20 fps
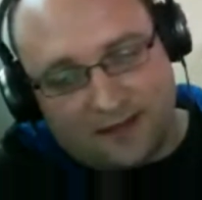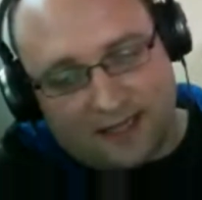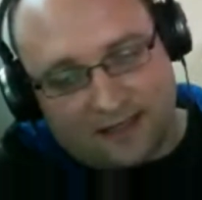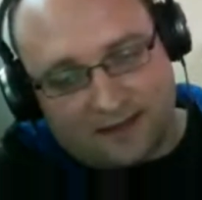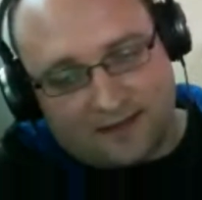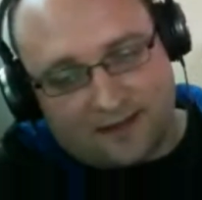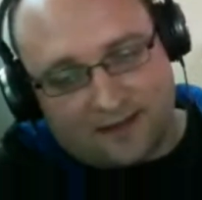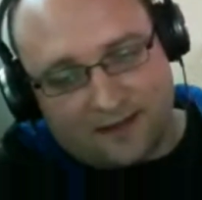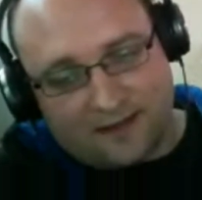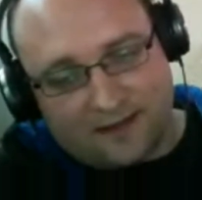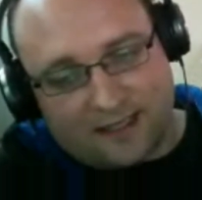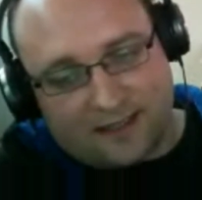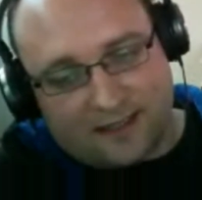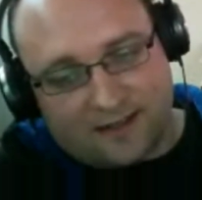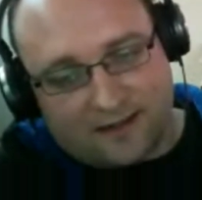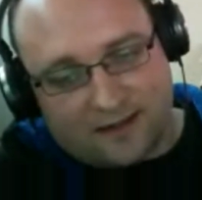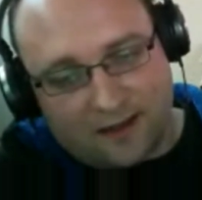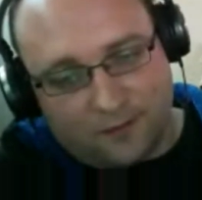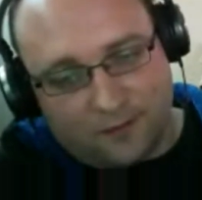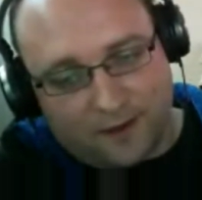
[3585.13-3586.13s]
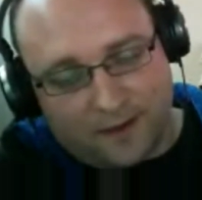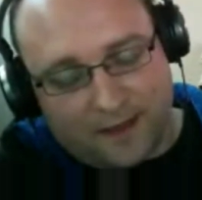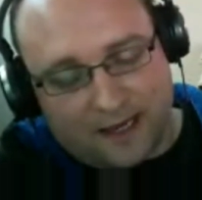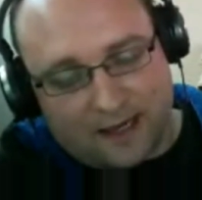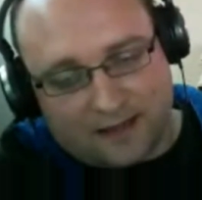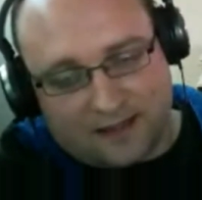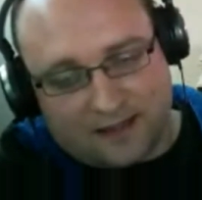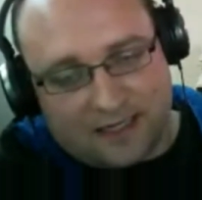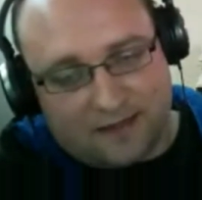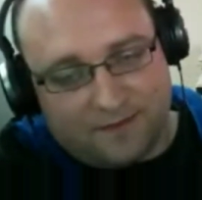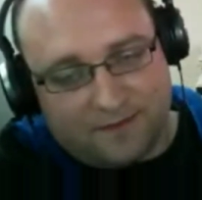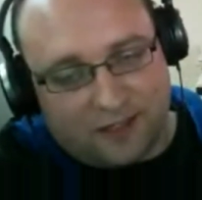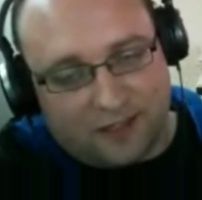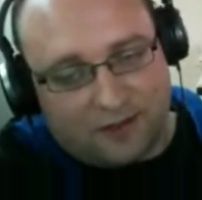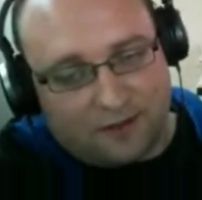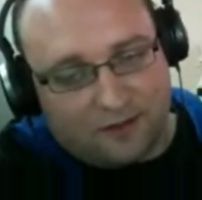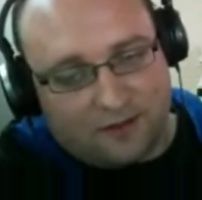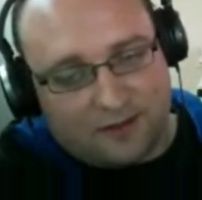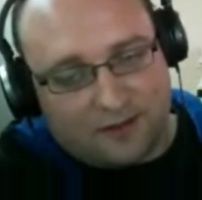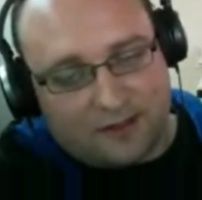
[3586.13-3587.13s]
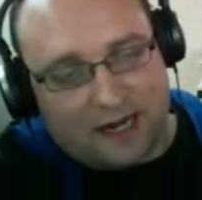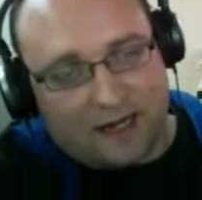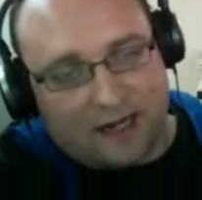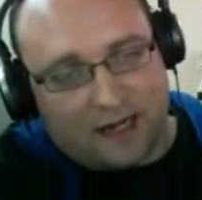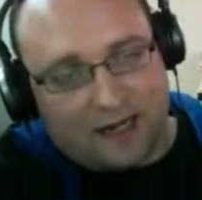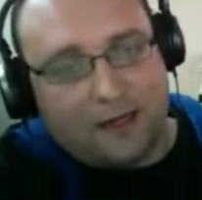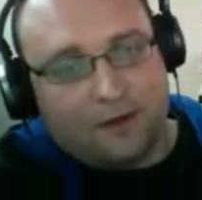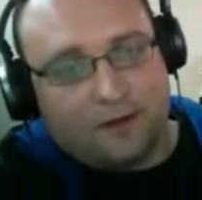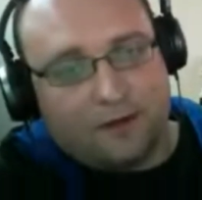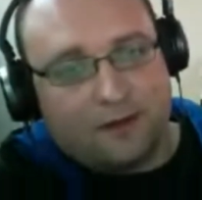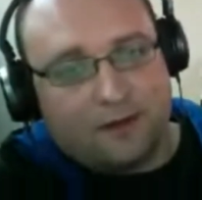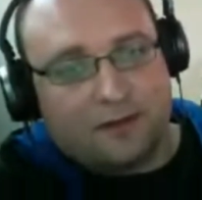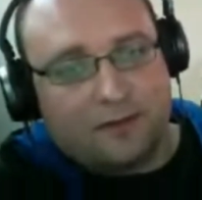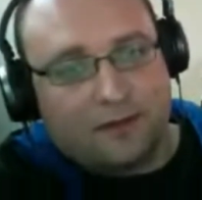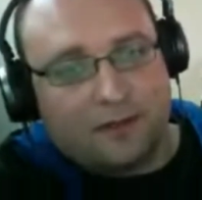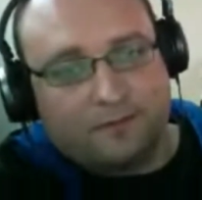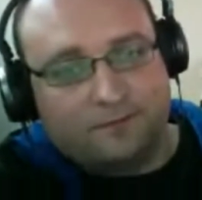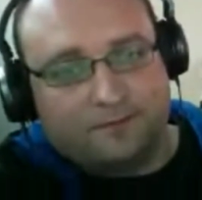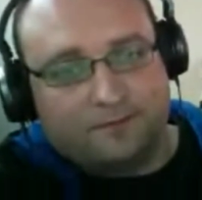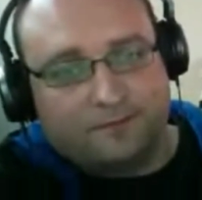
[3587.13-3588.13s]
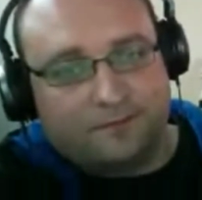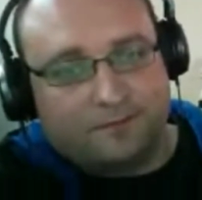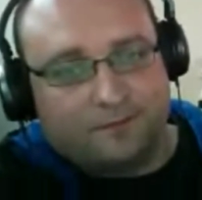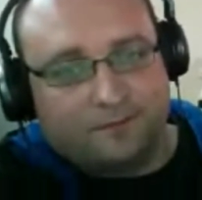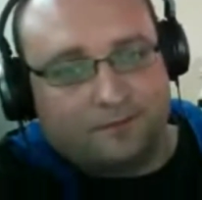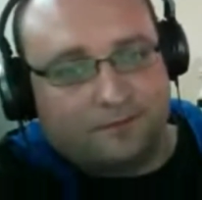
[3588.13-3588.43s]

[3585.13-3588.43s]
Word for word: That's uh, that's another one that has TV shows and anime on it as well.